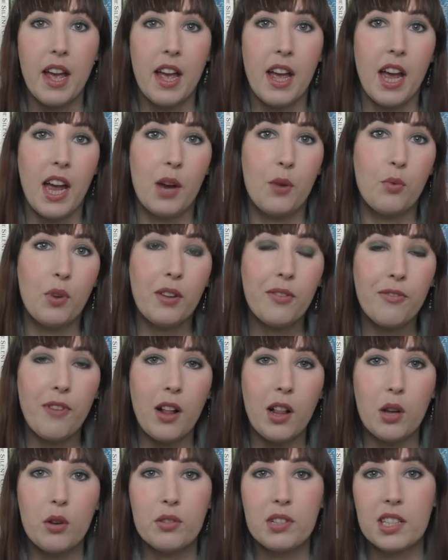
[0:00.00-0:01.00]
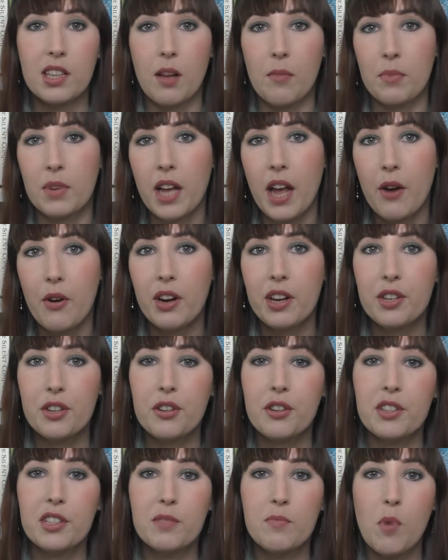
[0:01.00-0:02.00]
And we follow some
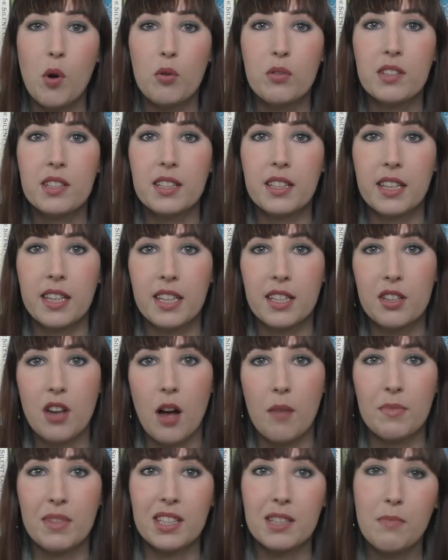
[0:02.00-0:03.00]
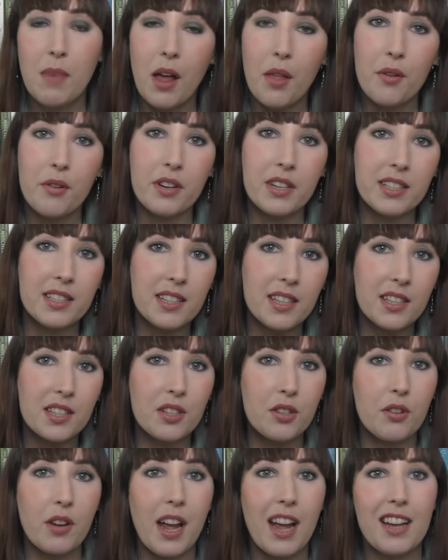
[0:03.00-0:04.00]
characters, mostly Tommy's mother and
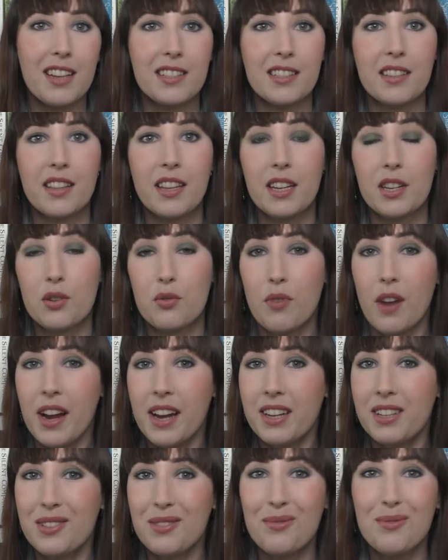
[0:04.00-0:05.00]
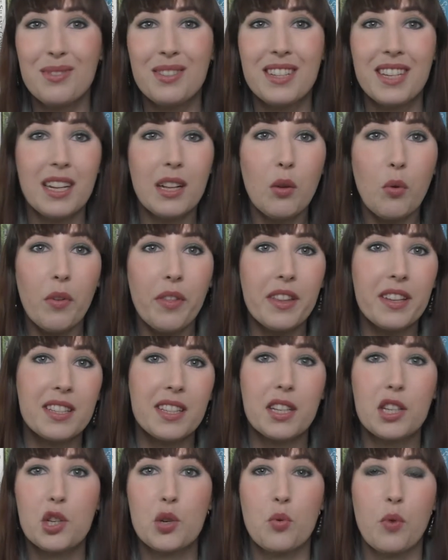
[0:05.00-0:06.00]
sister, as they try to deal with the
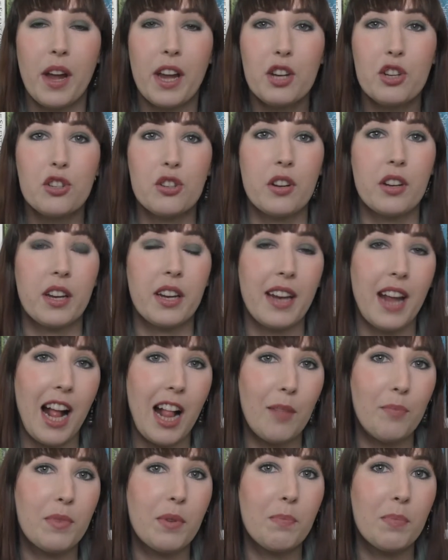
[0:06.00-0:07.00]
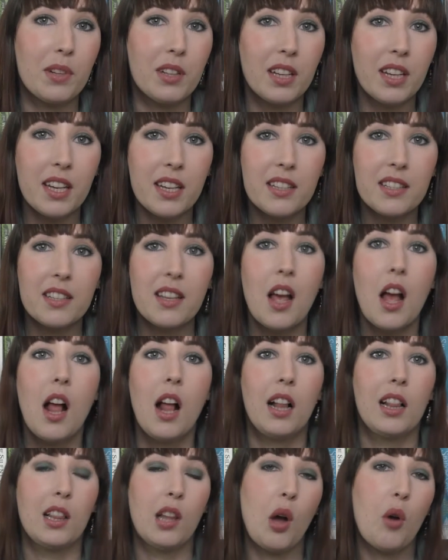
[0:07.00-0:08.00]
situation and help the police
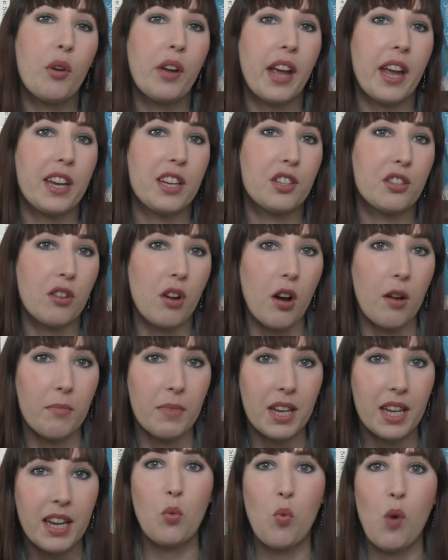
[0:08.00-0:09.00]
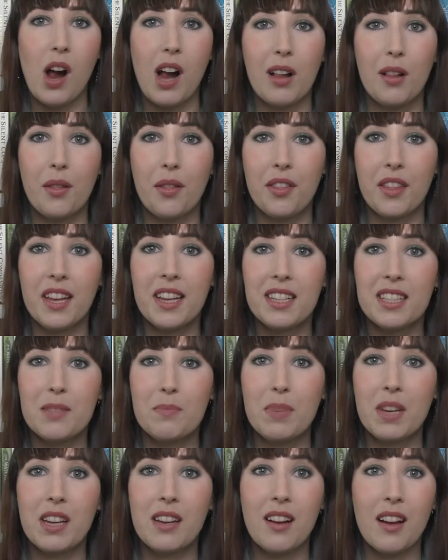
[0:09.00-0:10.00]
locate Tommy while things
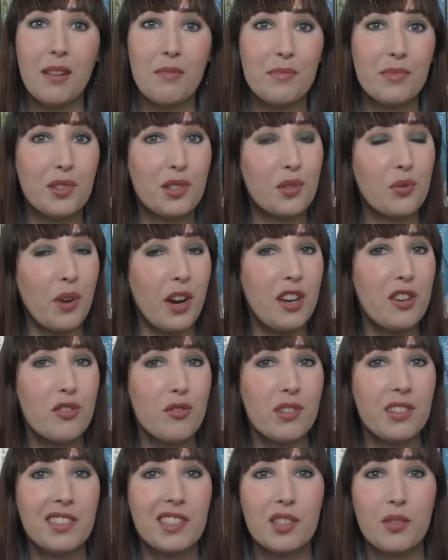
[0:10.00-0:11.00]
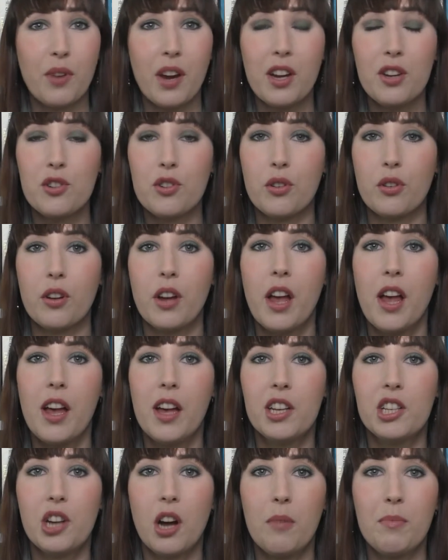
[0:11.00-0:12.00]
become stranger and stranger.
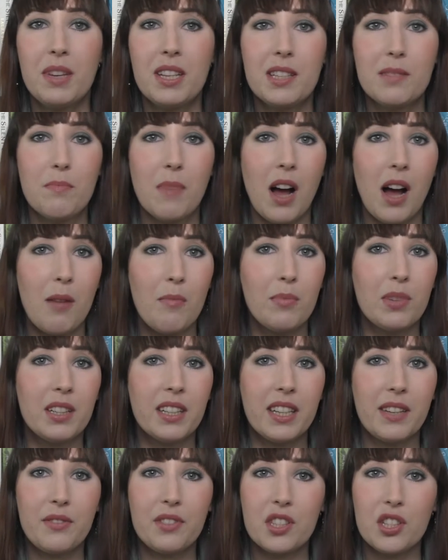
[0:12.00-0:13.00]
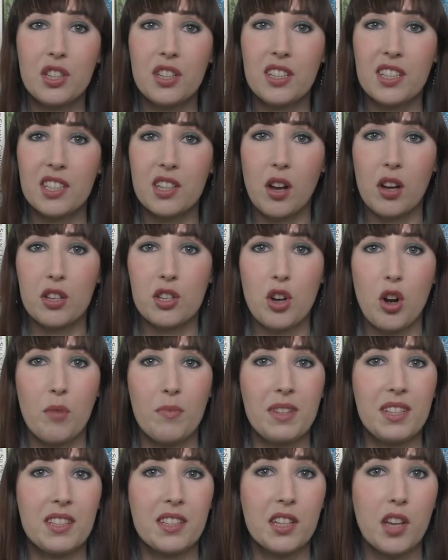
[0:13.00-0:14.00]
Tommy's mom believes she saw
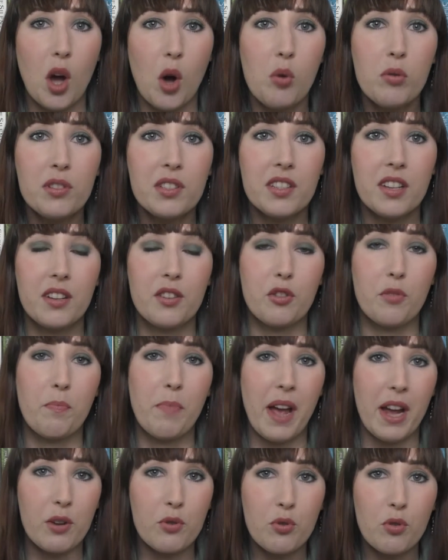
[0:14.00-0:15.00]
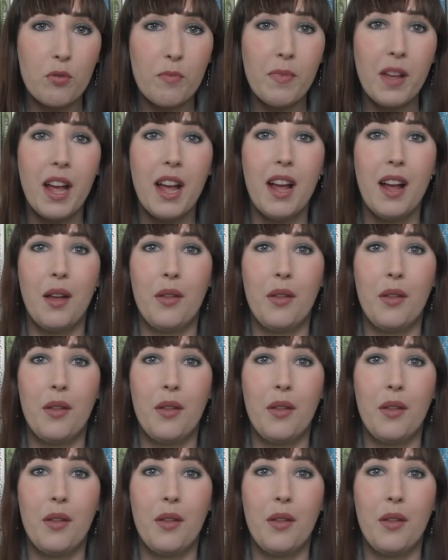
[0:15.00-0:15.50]
Tommy's ghost in her bedroom.